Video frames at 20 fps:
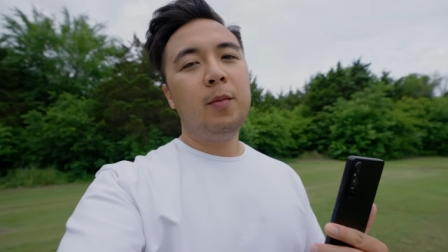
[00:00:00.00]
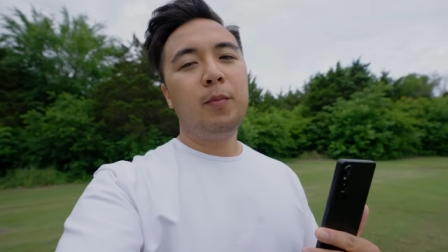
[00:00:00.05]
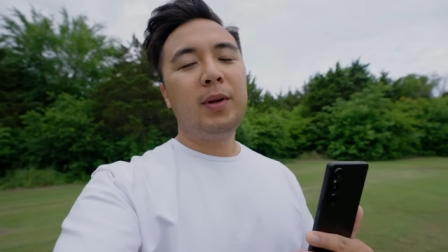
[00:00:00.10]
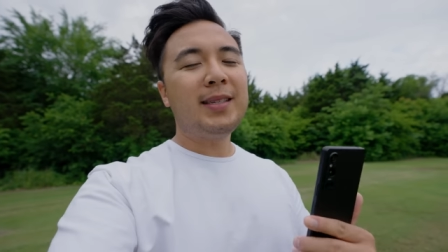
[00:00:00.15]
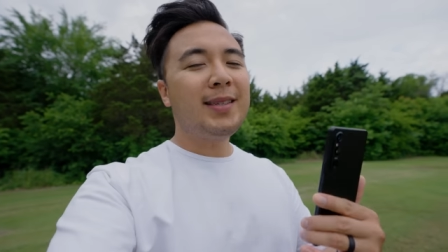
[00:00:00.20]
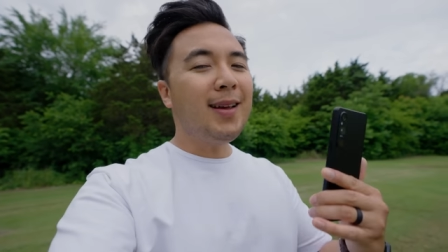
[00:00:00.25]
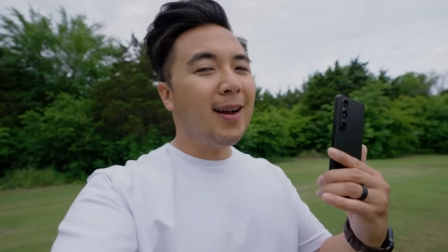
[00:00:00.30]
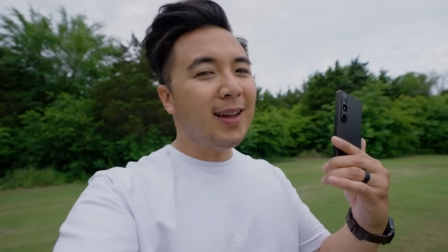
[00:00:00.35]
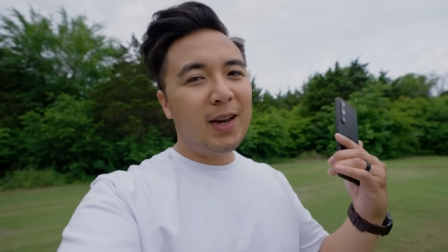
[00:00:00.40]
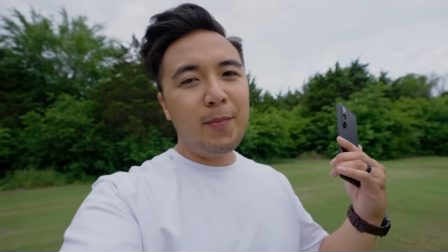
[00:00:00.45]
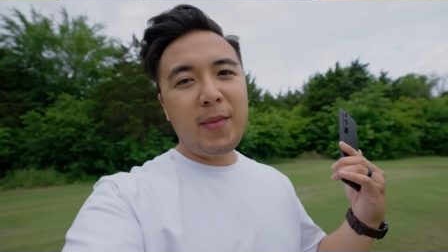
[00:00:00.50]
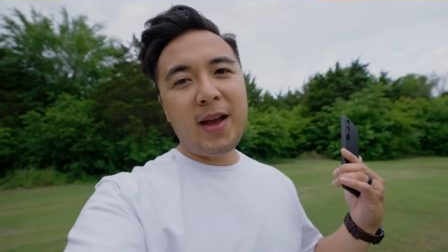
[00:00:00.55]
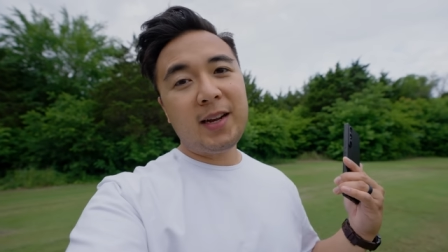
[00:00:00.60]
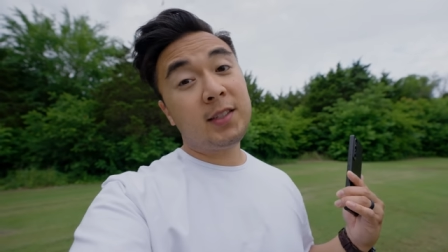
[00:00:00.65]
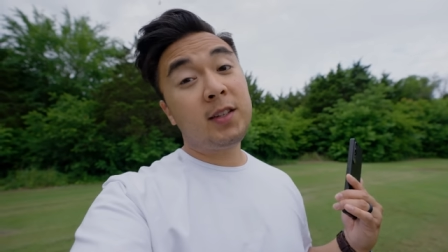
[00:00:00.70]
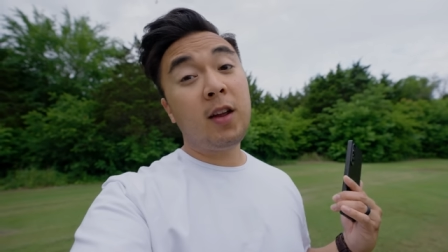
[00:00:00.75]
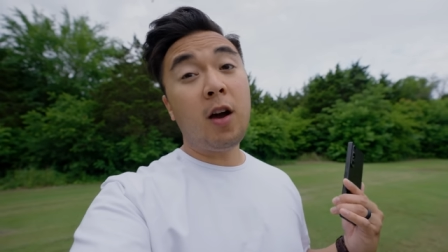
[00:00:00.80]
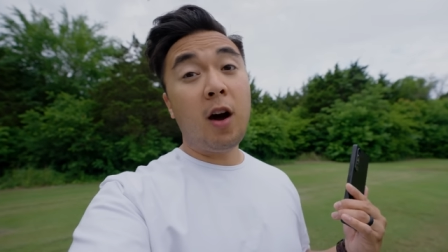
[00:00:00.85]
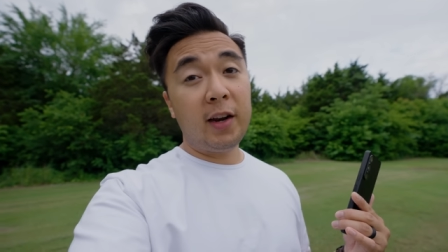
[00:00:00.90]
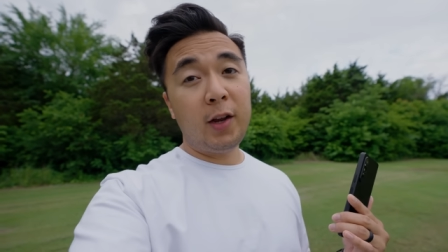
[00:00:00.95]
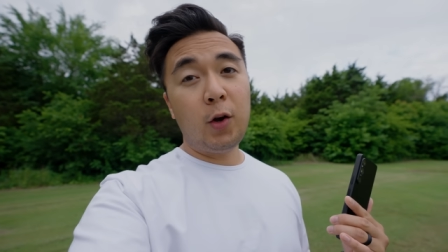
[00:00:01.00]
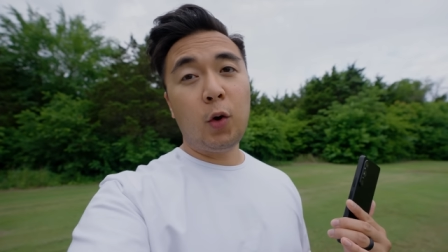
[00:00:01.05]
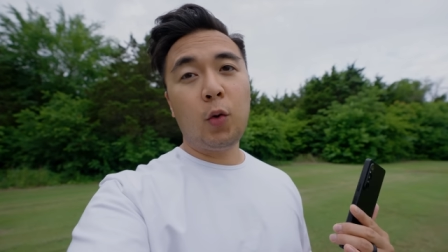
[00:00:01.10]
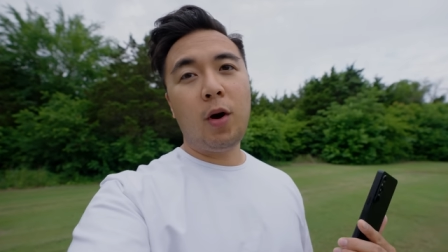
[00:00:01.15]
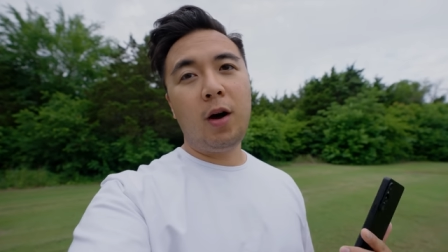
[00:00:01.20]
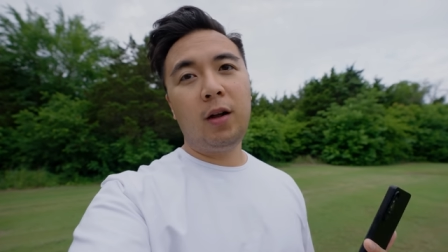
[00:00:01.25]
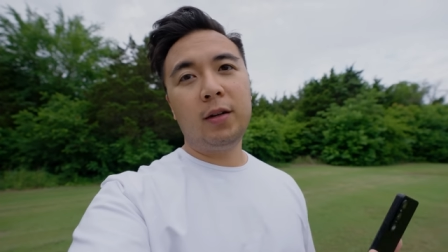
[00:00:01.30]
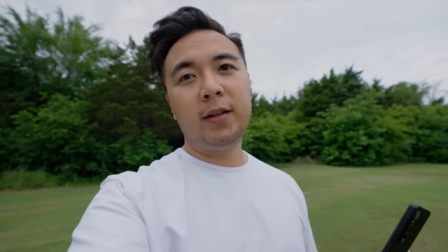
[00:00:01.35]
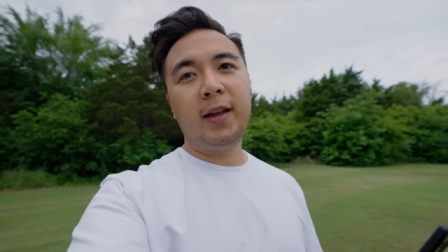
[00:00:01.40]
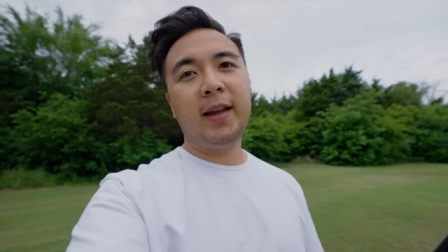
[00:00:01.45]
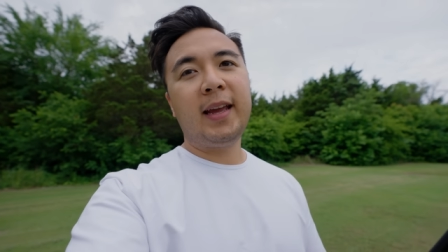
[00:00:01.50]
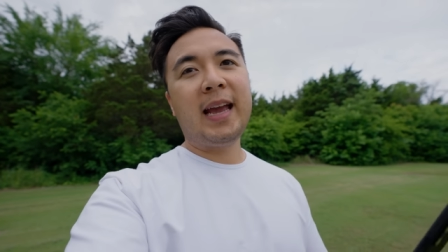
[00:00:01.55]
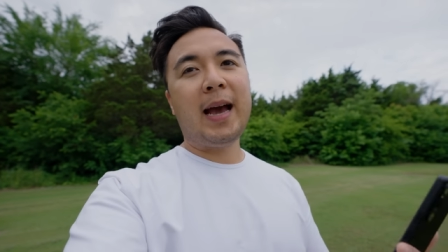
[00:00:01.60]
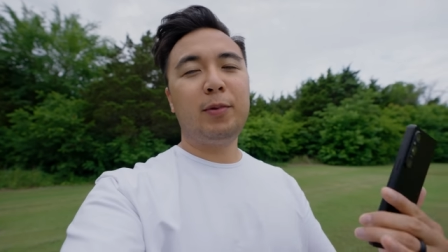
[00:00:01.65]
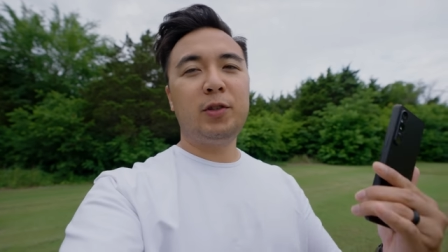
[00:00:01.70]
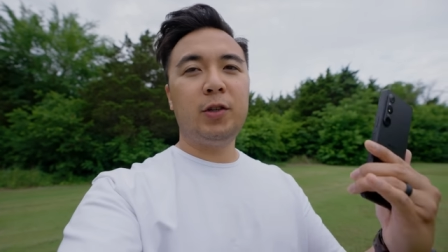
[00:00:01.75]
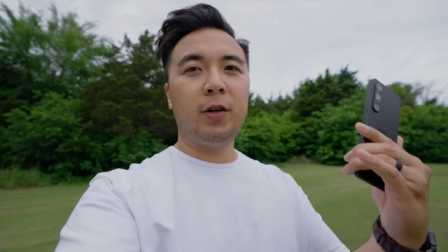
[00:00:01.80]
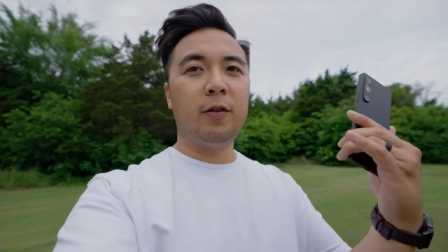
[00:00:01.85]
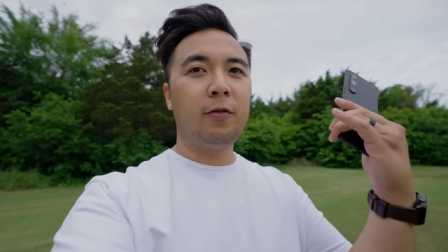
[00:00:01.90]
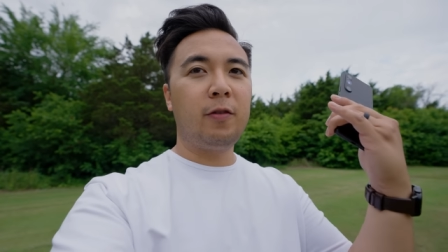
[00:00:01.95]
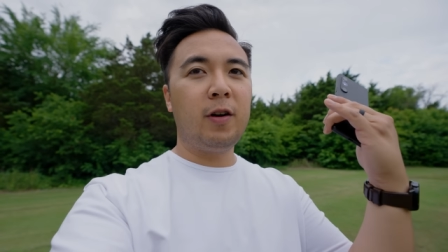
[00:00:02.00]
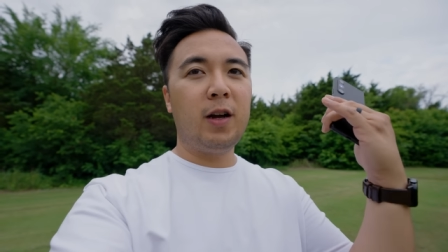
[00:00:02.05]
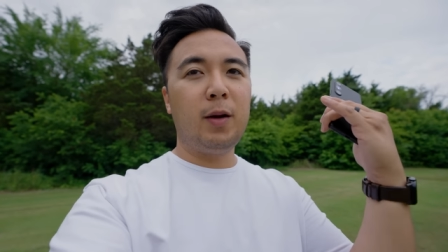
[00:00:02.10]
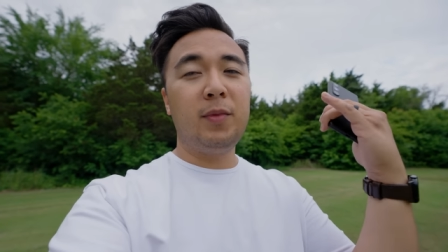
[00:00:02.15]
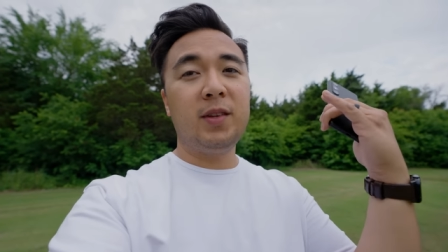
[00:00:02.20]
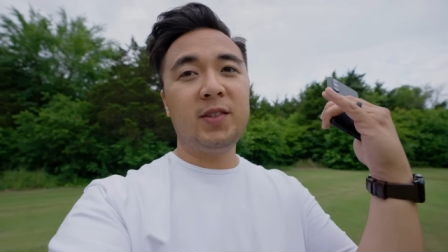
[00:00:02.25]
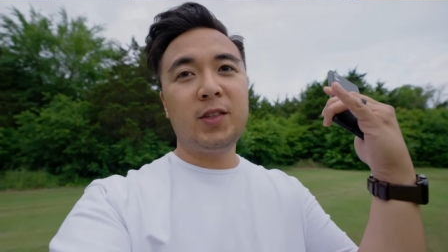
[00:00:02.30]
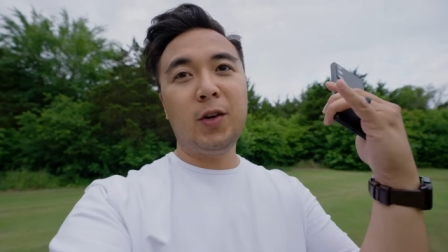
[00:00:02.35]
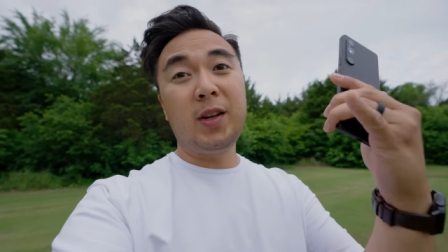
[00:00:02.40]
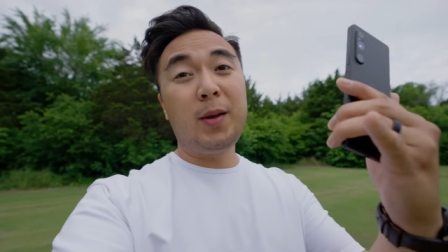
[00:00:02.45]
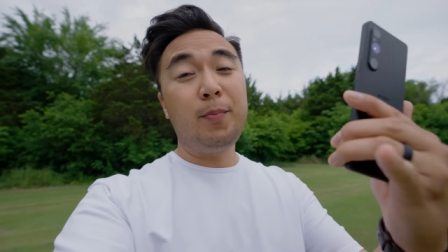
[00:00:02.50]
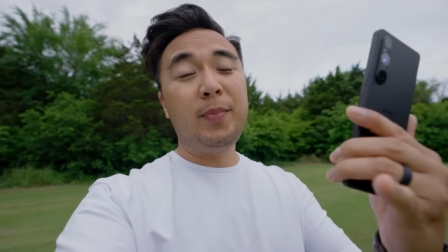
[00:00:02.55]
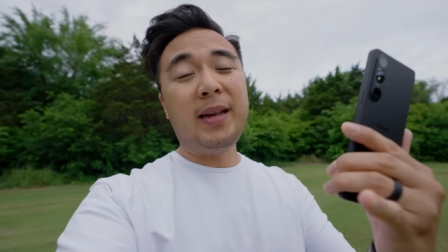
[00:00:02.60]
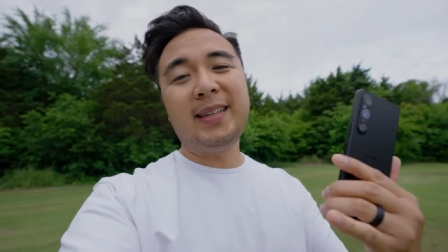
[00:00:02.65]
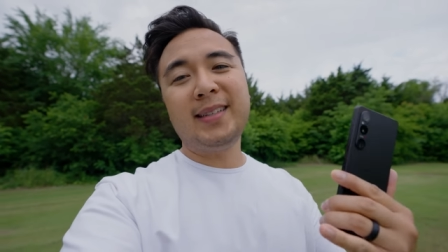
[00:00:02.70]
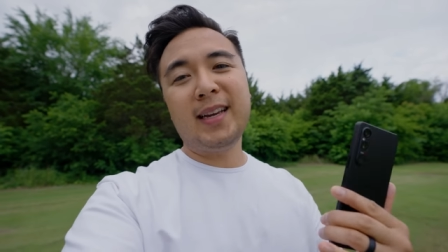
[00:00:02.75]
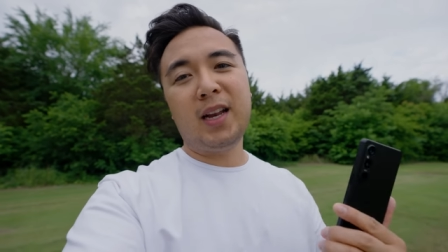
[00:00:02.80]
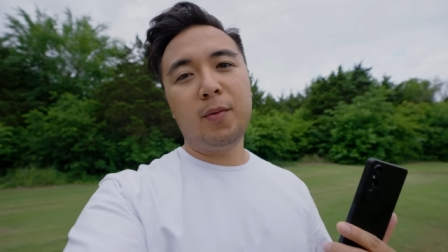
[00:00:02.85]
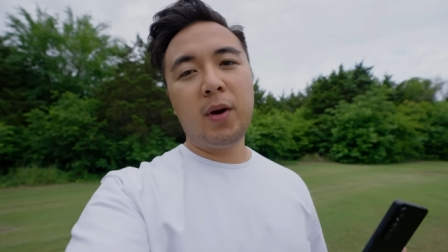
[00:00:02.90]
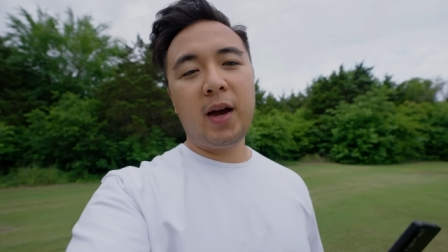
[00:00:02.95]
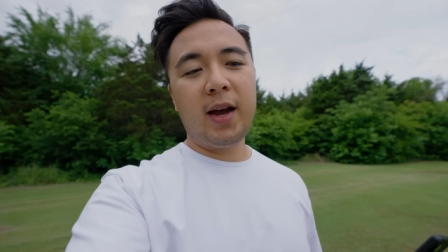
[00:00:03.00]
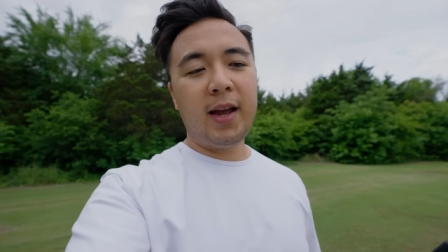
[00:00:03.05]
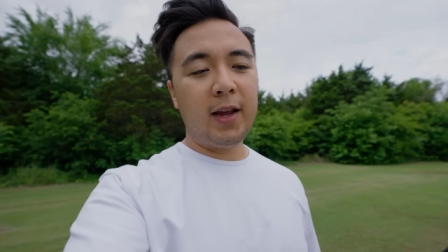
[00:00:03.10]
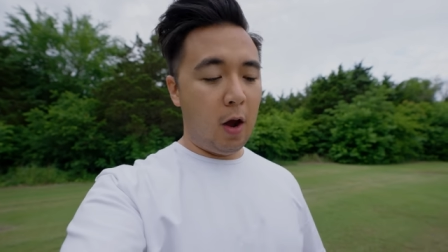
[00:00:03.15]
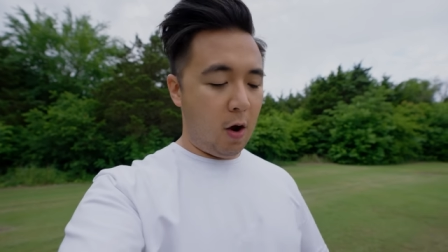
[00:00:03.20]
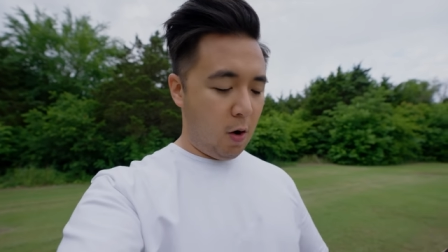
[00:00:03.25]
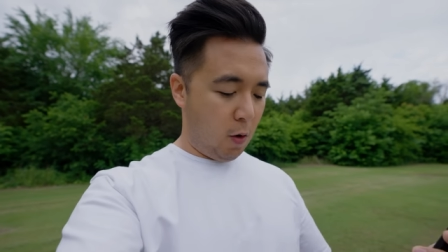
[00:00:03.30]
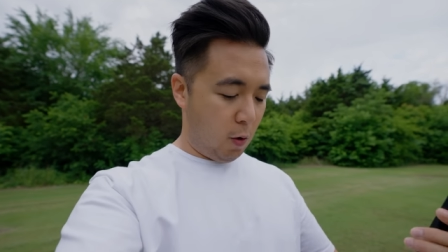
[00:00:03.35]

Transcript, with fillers: but it's not gonna match the audio quality captured from the Sony B ten mic